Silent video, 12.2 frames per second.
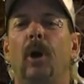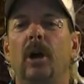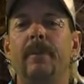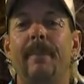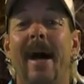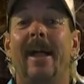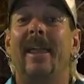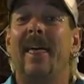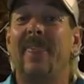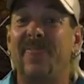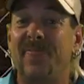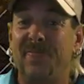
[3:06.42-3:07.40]
part about
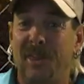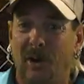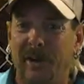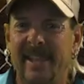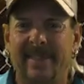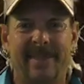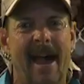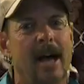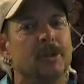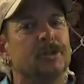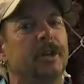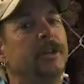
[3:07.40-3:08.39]

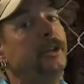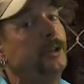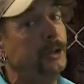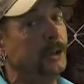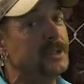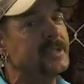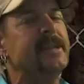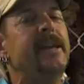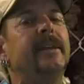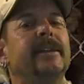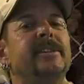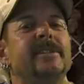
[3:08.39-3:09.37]
30,000, you'll see
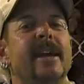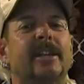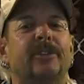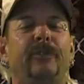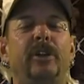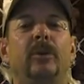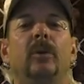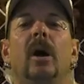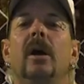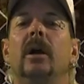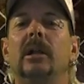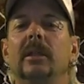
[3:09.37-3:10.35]
in these next few
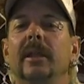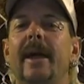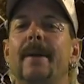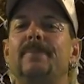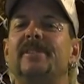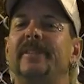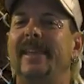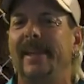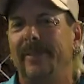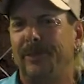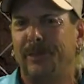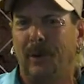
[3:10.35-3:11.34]
clips
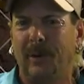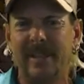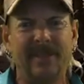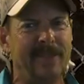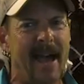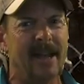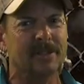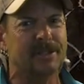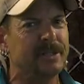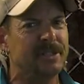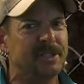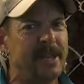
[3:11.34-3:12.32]
that
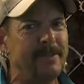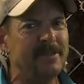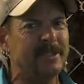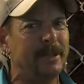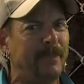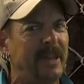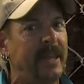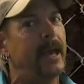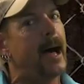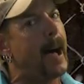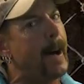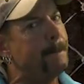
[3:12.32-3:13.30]
30,000 seems to be
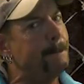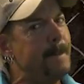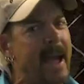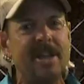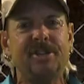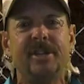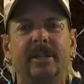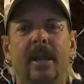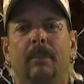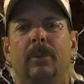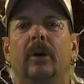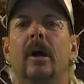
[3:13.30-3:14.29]
a magic
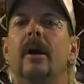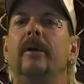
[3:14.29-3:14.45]
number